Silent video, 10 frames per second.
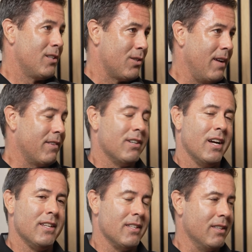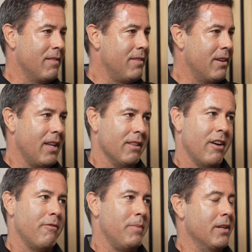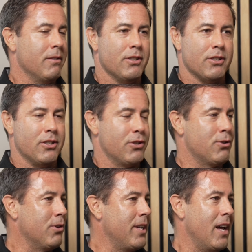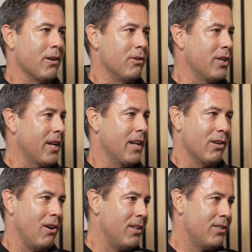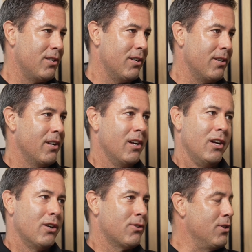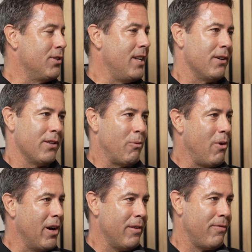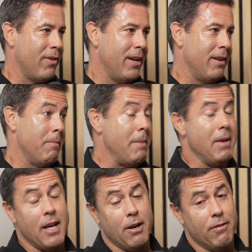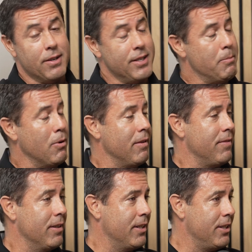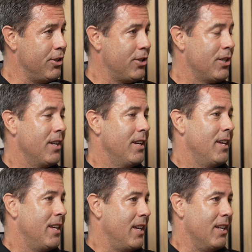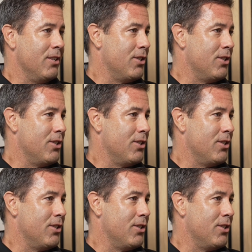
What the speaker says: So I have clients that live there. They love being able just to stroll down, go check out a concert, cruise down to the waterfront, maybe head over to Seaport Village. And